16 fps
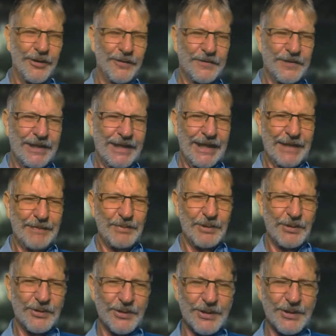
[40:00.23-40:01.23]
after that,
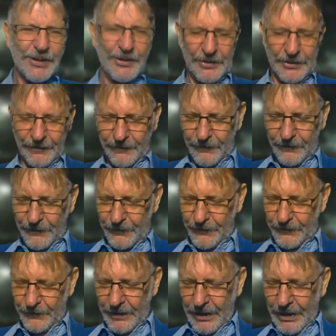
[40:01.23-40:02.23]
because on
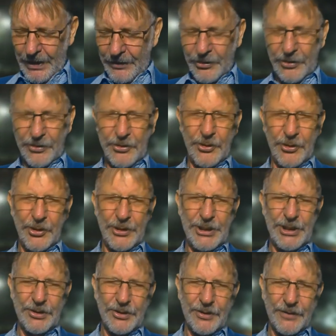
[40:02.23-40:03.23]
the
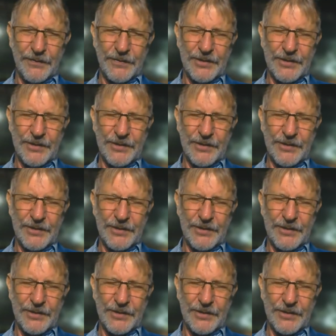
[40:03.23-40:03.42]
13th of